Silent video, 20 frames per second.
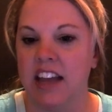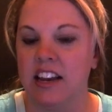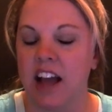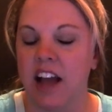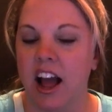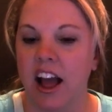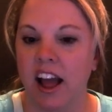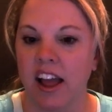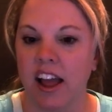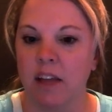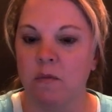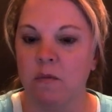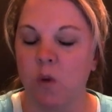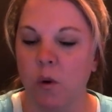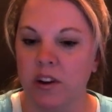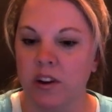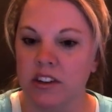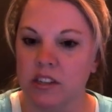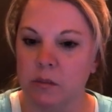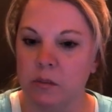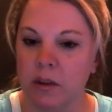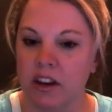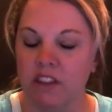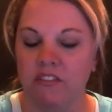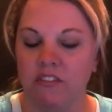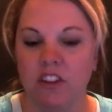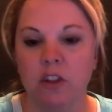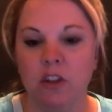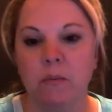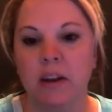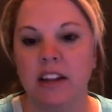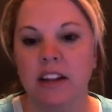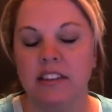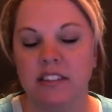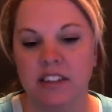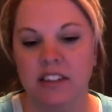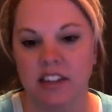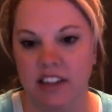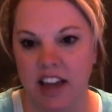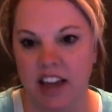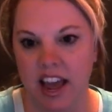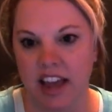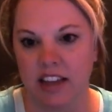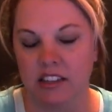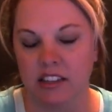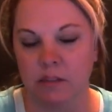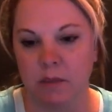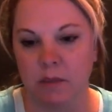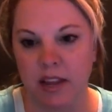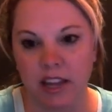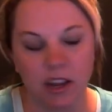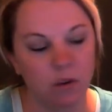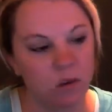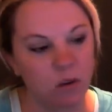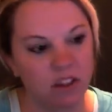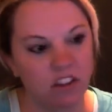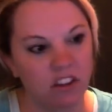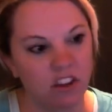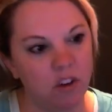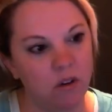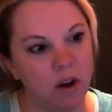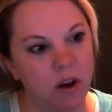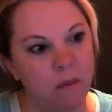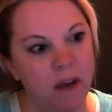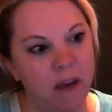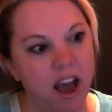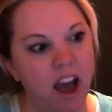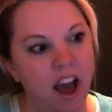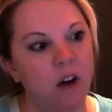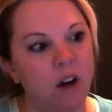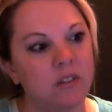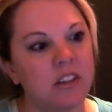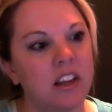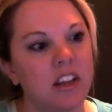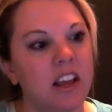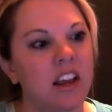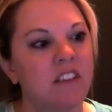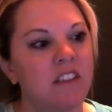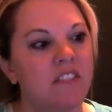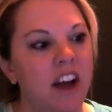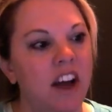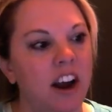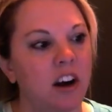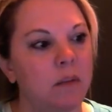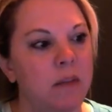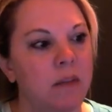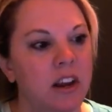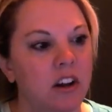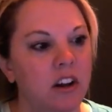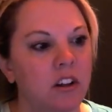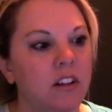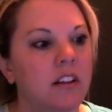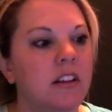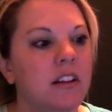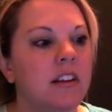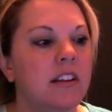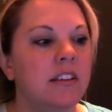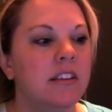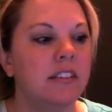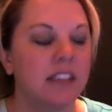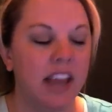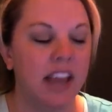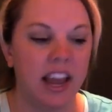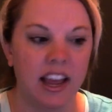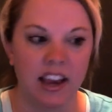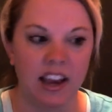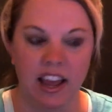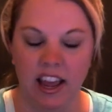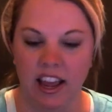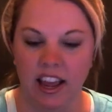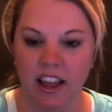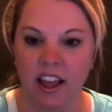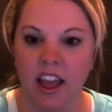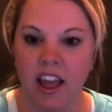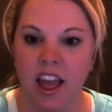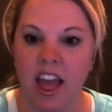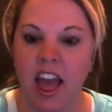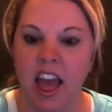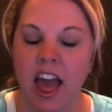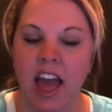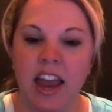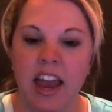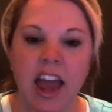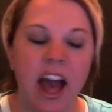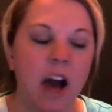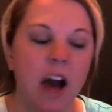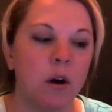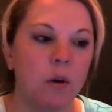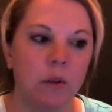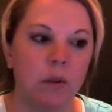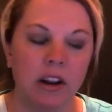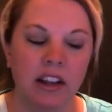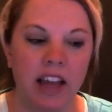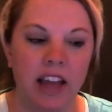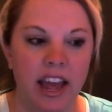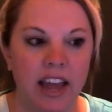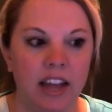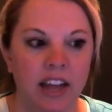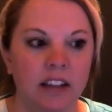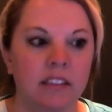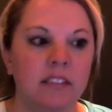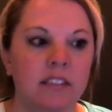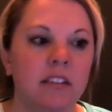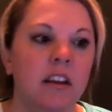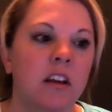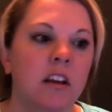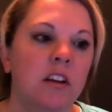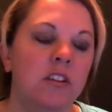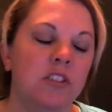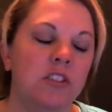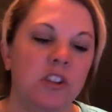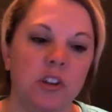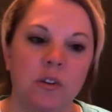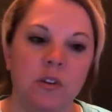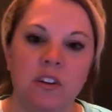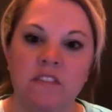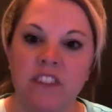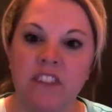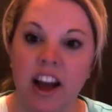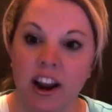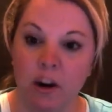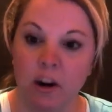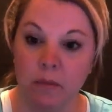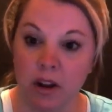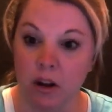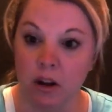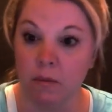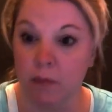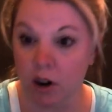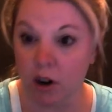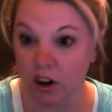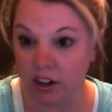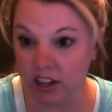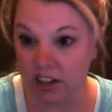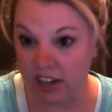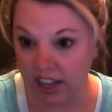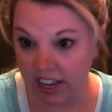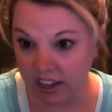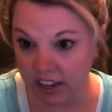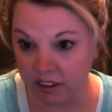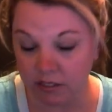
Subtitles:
I'm going to spend a few minutes today speaking with you about environmental scanning and how it relates to environmental marketing.